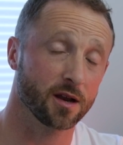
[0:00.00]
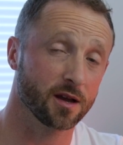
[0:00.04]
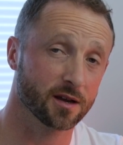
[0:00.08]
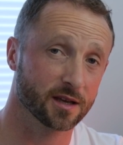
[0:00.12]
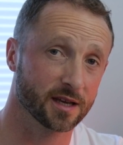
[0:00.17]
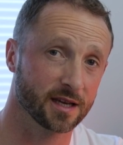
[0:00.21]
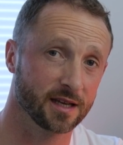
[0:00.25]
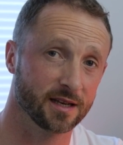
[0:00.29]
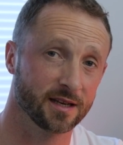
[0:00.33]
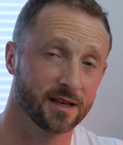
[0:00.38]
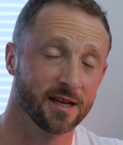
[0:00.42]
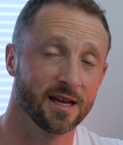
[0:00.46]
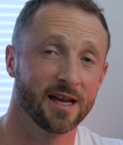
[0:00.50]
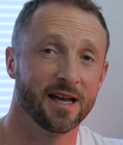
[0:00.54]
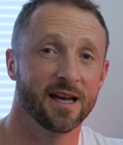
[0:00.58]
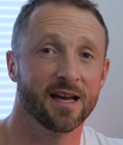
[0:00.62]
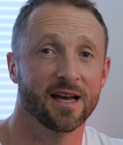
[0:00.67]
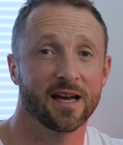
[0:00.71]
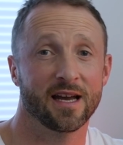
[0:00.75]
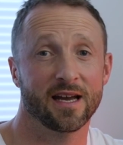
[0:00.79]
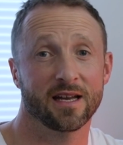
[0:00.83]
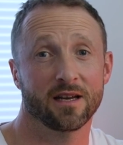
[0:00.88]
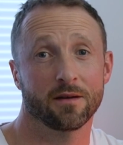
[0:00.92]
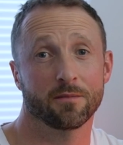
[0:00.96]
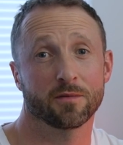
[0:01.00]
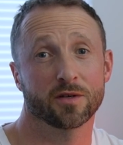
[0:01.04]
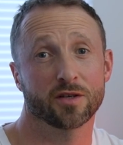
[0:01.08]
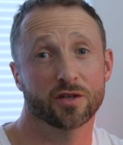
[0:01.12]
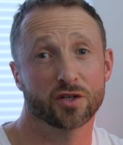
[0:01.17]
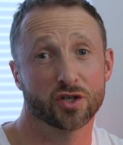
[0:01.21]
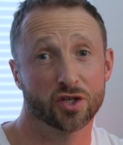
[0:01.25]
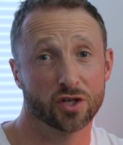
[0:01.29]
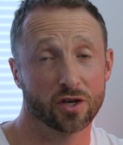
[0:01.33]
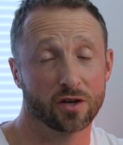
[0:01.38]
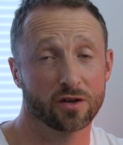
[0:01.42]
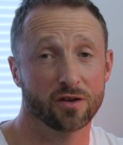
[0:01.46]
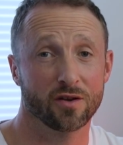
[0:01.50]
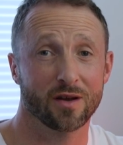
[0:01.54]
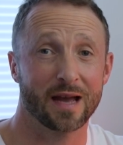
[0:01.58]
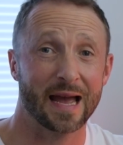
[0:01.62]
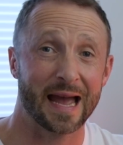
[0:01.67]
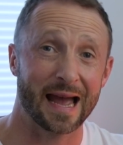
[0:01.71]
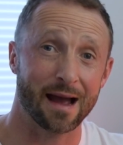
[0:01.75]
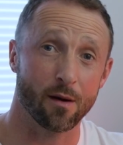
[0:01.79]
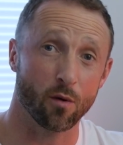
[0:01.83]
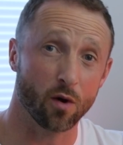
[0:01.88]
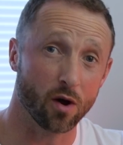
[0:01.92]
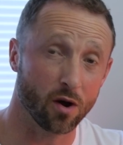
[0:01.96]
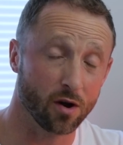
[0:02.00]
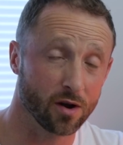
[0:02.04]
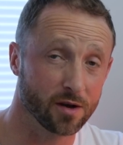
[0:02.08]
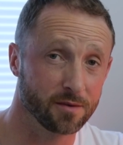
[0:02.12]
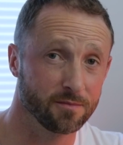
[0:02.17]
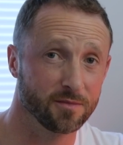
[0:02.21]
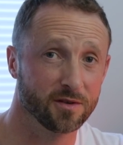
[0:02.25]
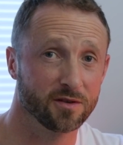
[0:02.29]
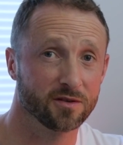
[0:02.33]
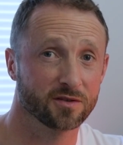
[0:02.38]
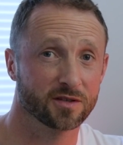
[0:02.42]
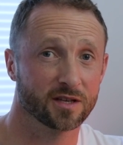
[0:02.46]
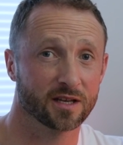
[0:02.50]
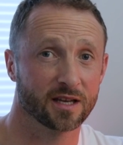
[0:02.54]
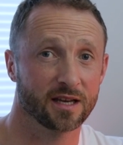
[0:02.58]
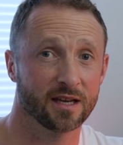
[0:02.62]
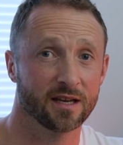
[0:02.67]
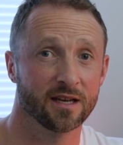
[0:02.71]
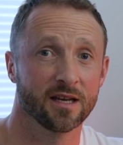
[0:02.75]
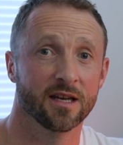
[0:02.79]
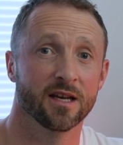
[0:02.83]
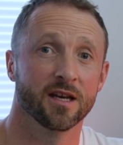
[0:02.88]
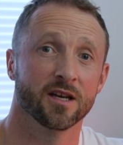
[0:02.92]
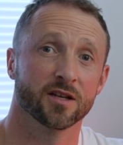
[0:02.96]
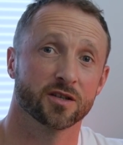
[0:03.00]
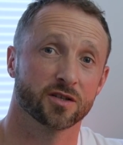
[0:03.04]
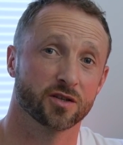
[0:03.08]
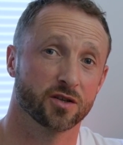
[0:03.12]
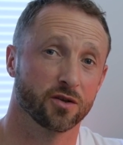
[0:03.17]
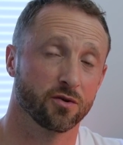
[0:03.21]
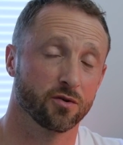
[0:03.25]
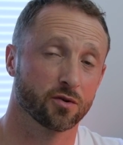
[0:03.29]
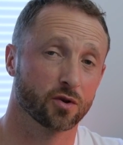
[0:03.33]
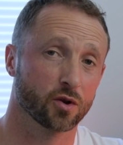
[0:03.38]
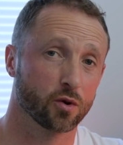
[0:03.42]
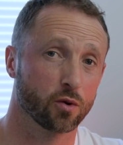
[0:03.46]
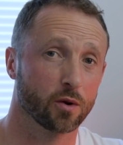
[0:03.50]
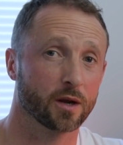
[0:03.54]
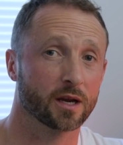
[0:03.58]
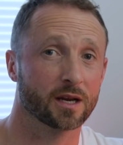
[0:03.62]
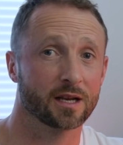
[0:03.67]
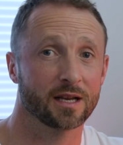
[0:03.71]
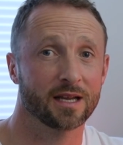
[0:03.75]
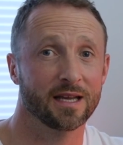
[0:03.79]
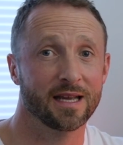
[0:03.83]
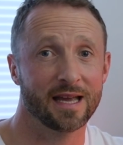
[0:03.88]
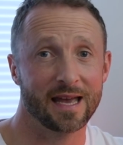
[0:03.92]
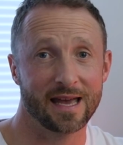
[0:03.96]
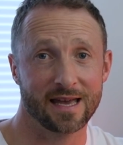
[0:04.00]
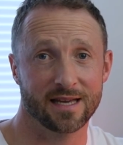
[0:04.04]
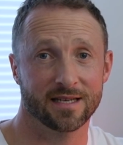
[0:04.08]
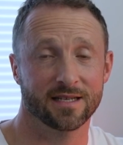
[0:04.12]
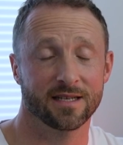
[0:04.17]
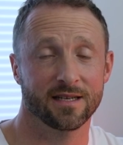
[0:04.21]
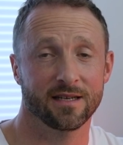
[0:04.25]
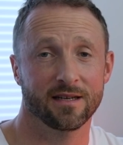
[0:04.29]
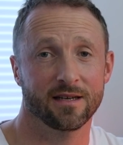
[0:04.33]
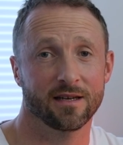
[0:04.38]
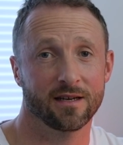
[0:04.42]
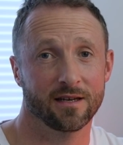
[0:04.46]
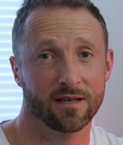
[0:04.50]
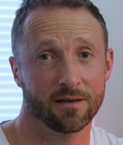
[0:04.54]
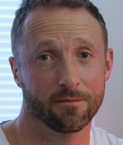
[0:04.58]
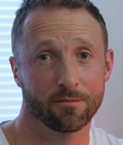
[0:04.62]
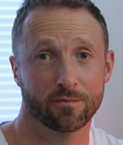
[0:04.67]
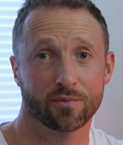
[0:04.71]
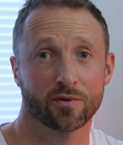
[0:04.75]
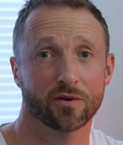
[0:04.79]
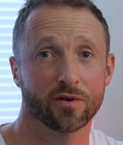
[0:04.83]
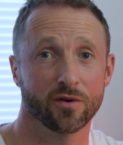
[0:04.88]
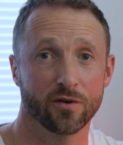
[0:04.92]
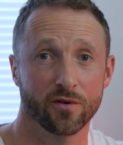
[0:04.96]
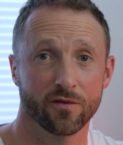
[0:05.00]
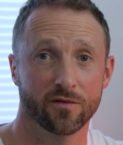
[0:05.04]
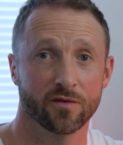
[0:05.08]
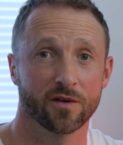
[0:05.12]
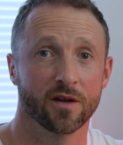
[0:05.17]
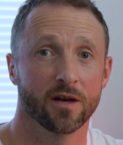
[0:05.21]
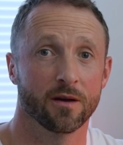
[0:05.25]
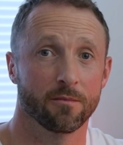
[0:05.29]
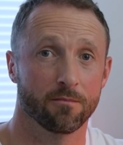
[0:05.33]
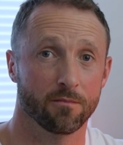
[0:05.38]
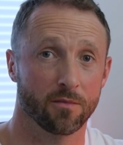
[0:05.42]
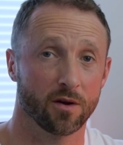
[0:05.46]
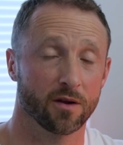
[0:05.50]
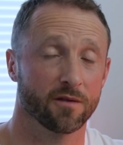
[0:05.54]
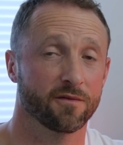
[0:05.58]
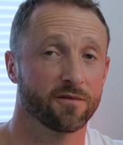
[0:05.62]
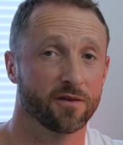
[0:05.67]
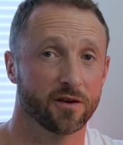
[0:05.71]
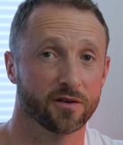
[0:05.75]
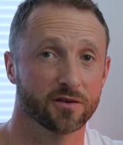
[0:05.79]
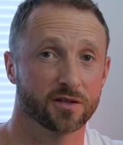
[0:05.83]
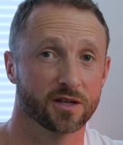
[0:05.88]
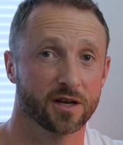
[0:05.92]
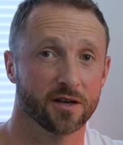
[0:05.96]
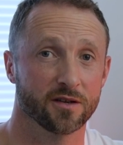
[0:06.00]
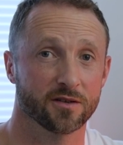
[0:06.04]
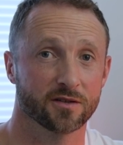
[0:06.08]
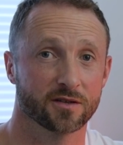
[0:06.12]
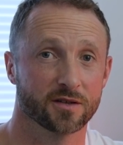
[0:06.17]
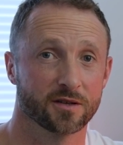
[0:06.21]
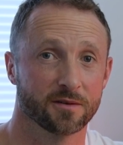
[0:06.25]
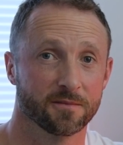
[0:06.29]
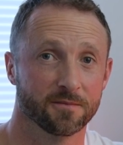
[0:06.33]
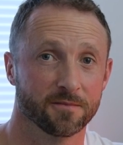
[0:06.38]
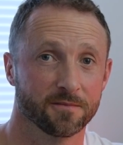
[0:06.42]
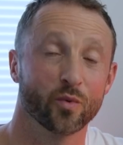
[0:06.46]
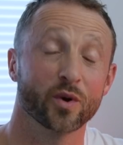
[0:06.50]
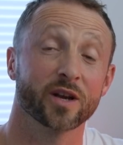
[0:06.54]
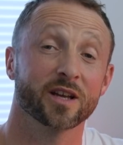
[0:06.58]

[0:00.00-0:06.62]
plugin, and I'm going to show you how I'm using it to quickly edit and improve my photos.